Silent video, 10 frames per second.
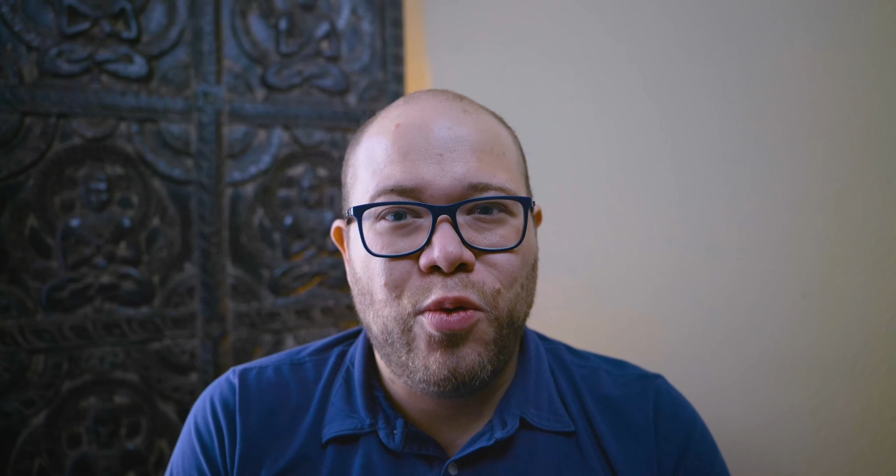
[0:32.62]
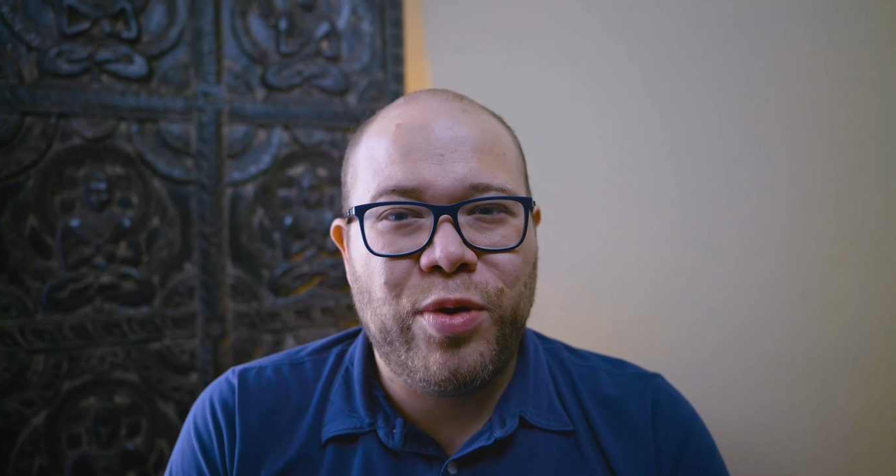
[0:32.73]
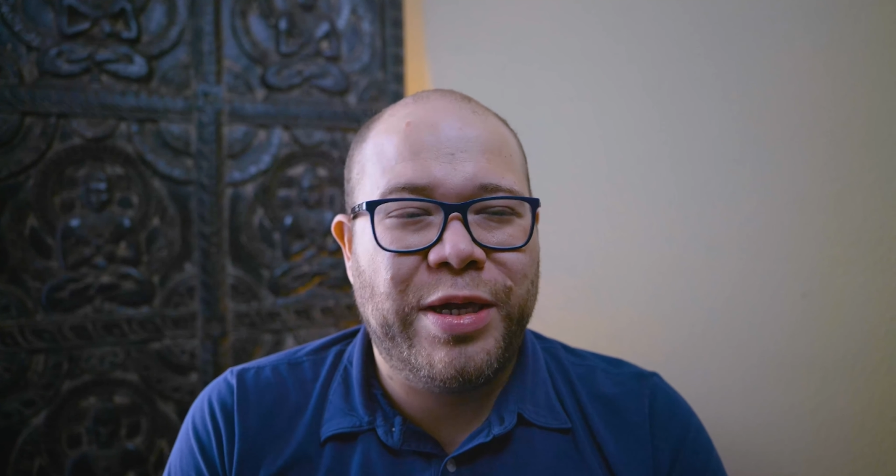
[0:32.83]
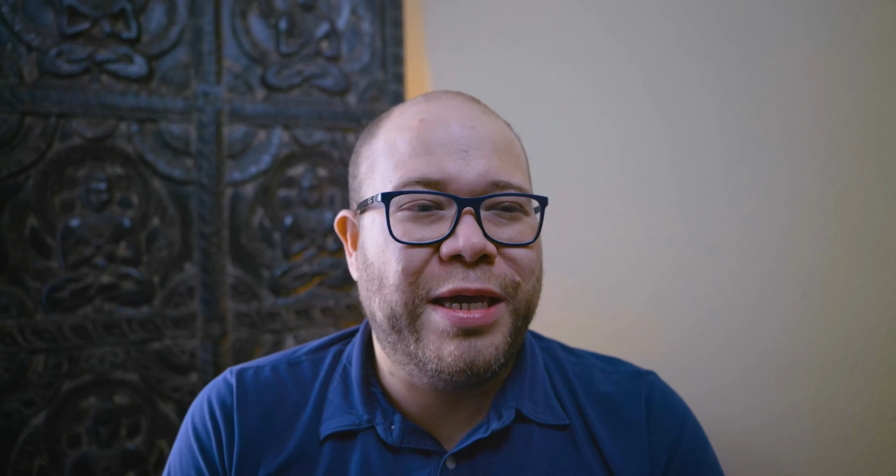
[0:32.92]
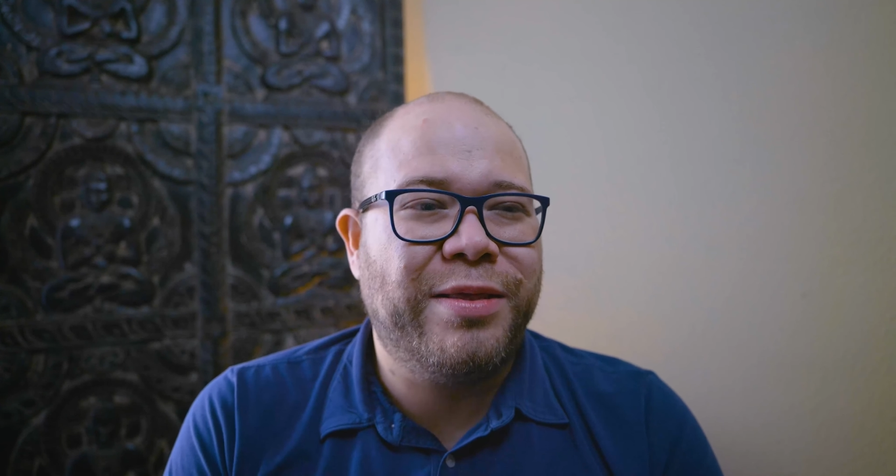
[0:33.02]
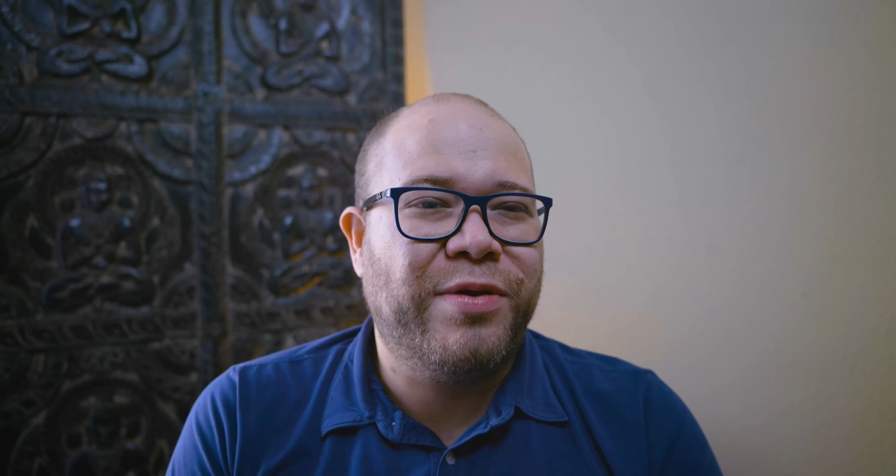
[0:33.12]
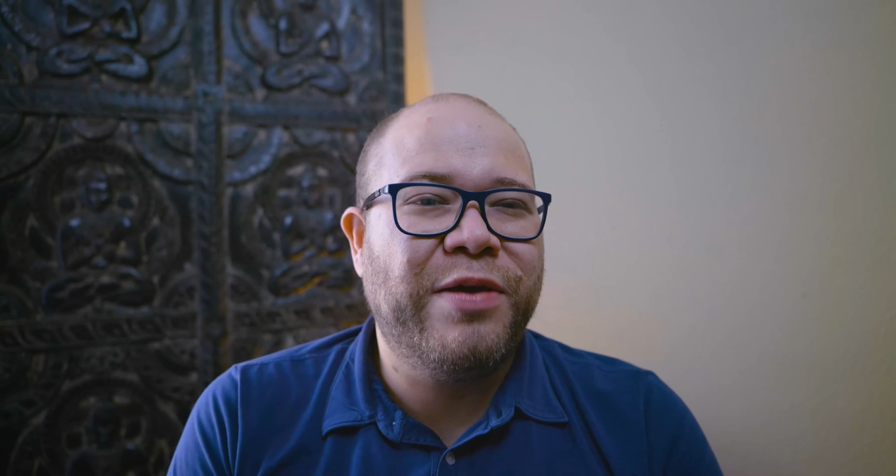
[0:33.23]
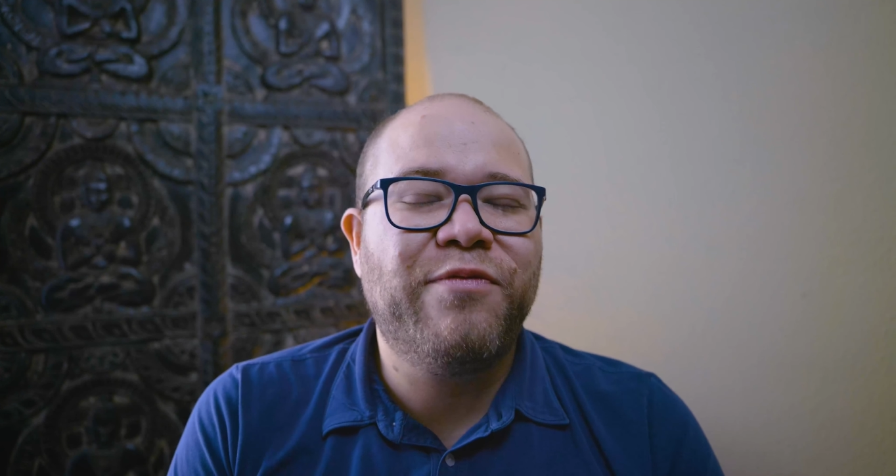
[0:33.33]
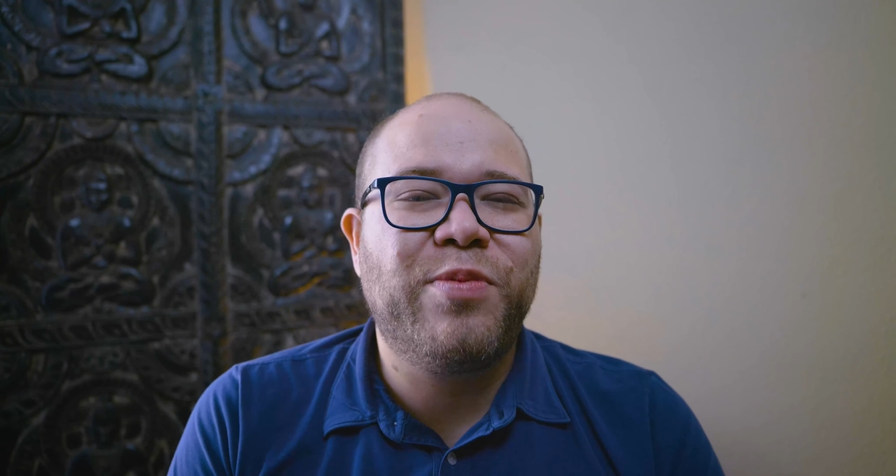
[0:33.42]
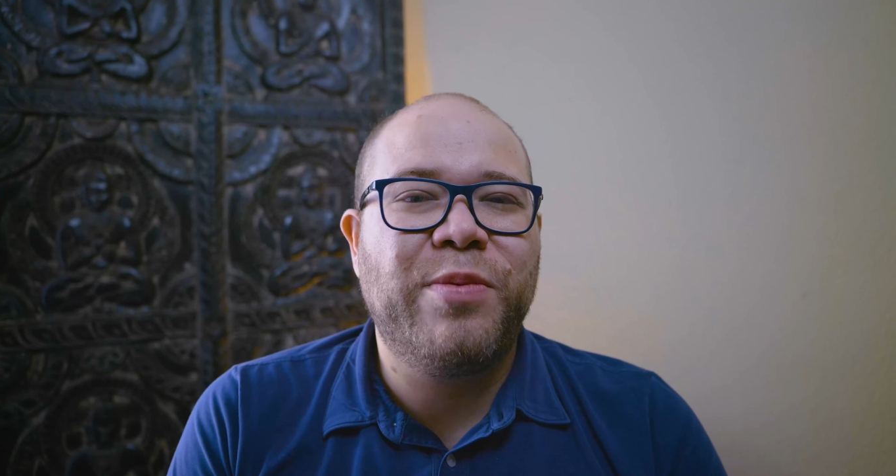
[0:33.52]
we give
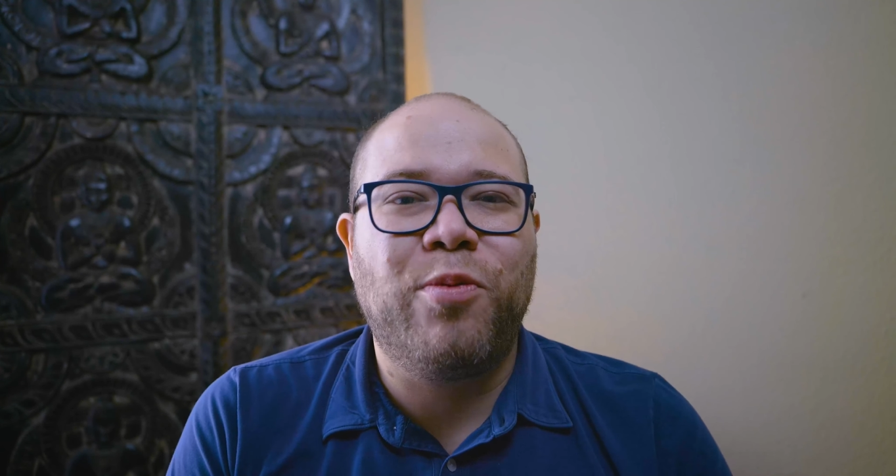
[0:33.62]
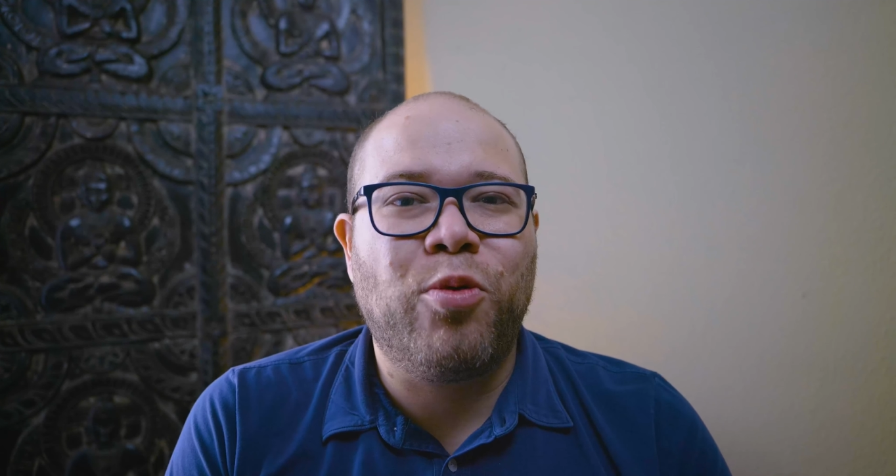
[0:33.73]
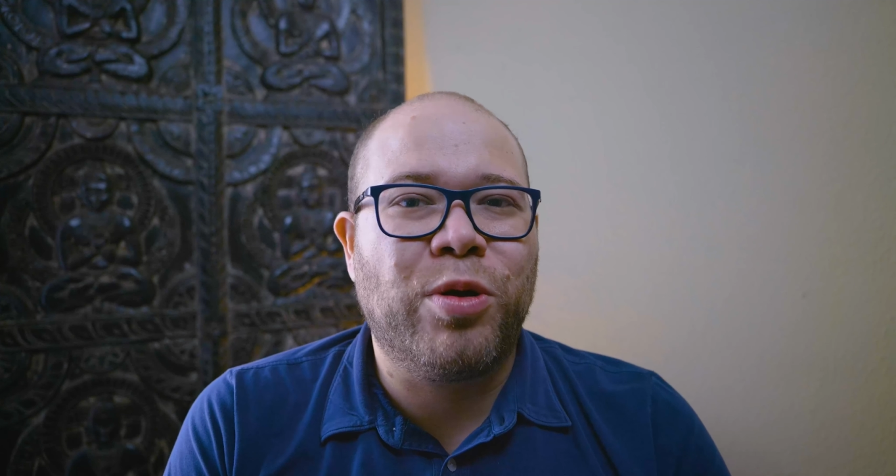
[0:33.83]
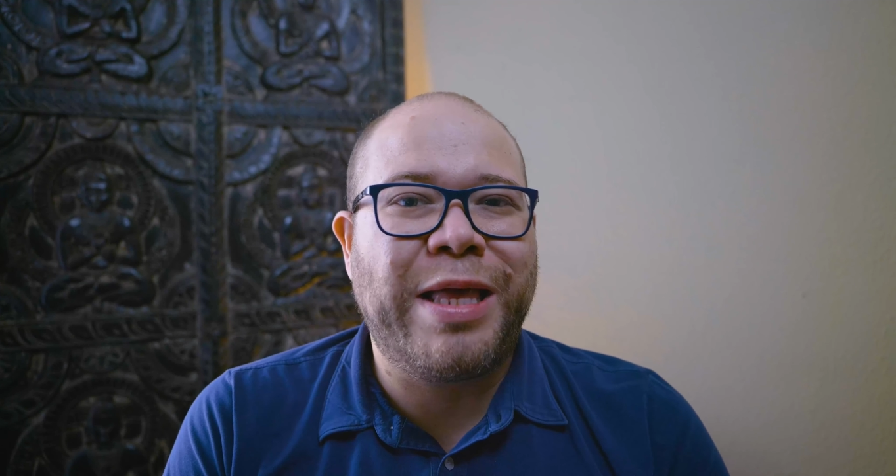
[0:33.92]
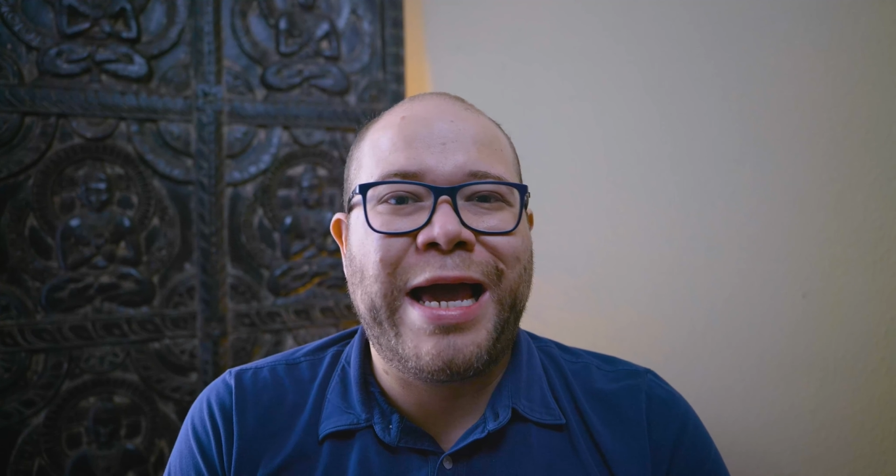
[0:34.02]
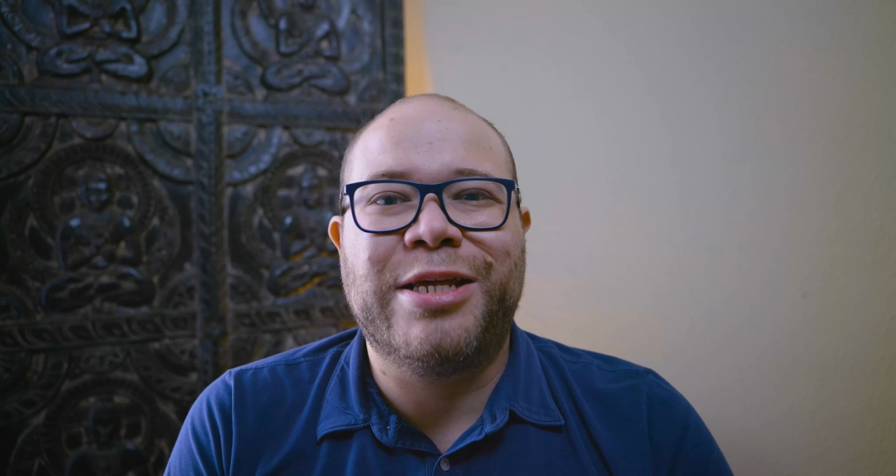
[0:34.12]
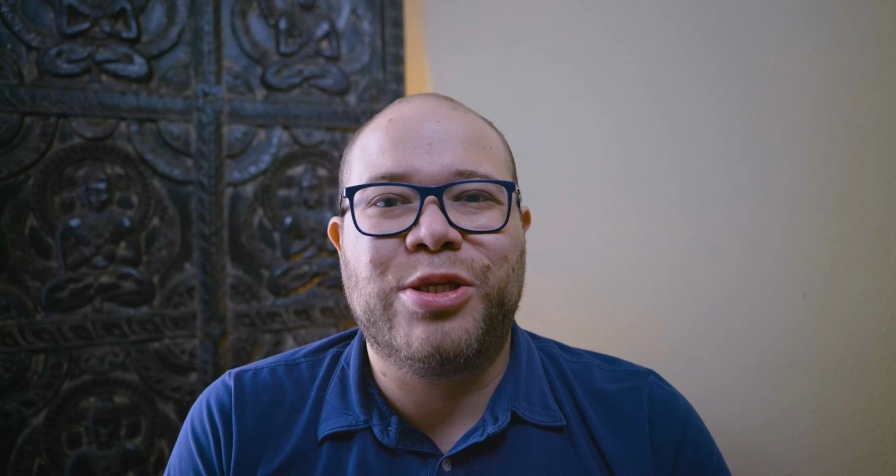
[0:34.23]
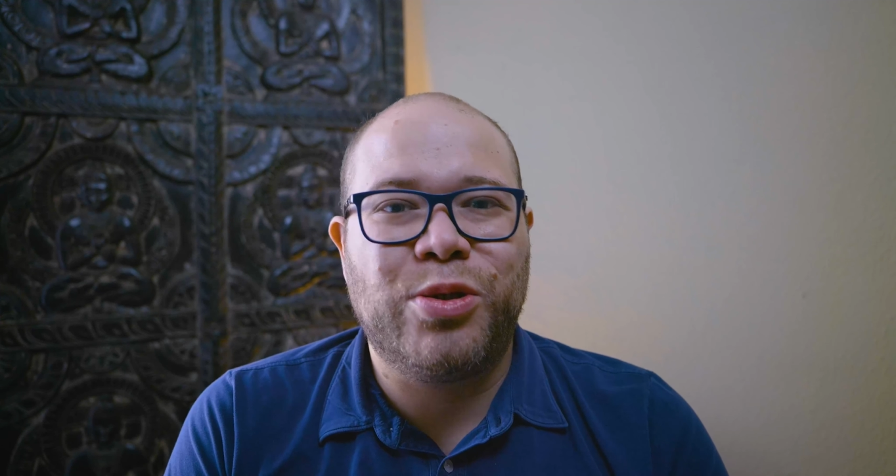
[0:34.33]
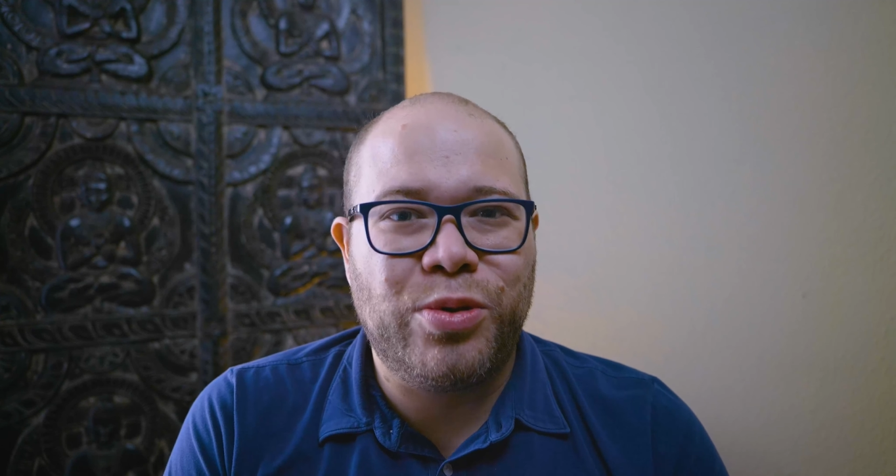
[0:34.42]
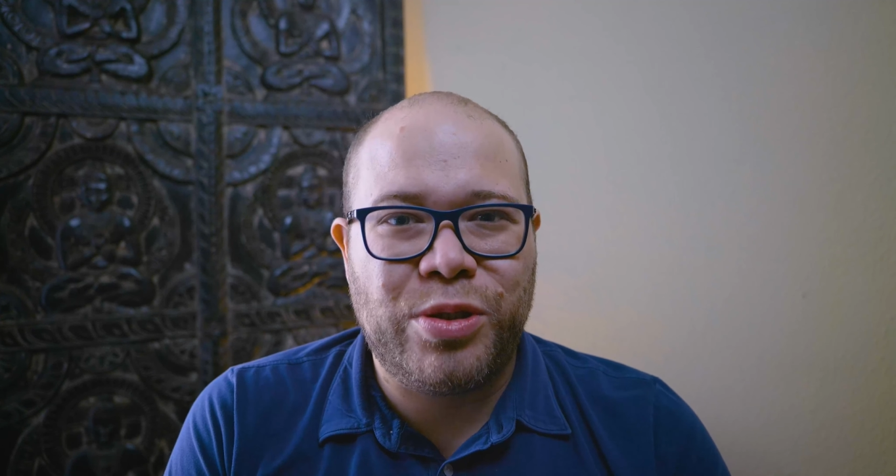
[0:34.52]
people more latitude